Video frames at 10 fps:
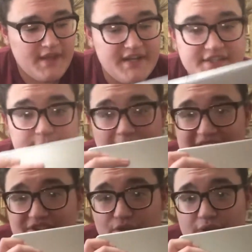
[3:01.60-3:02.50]
It is
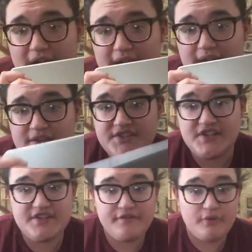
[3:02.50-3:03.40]
space gray,
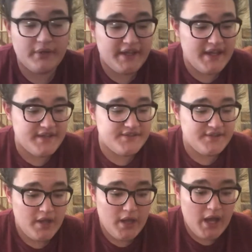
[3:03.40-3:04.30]
sixty-four gigs.
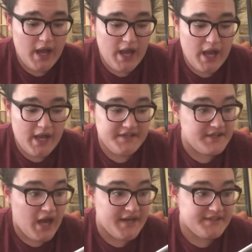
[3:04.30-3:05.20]
I did
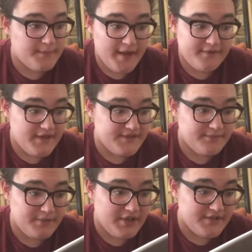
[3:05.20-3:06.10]
not expect this
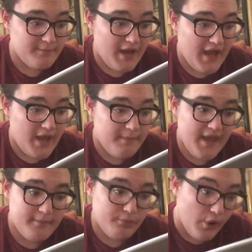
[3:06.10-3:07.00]
because my
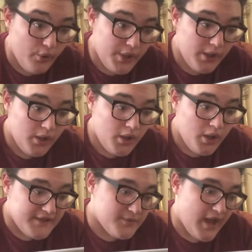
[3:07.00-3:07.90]
iPad broke.
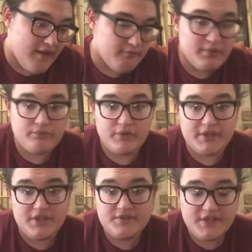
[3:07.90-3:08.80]
That's why I haven't been
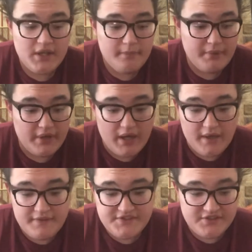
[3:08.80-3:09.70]
really using it, but
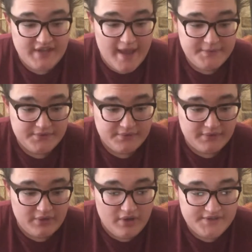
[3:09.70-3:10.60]
uh, this is
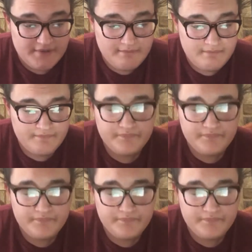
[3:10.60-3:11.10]
absolutely awesome.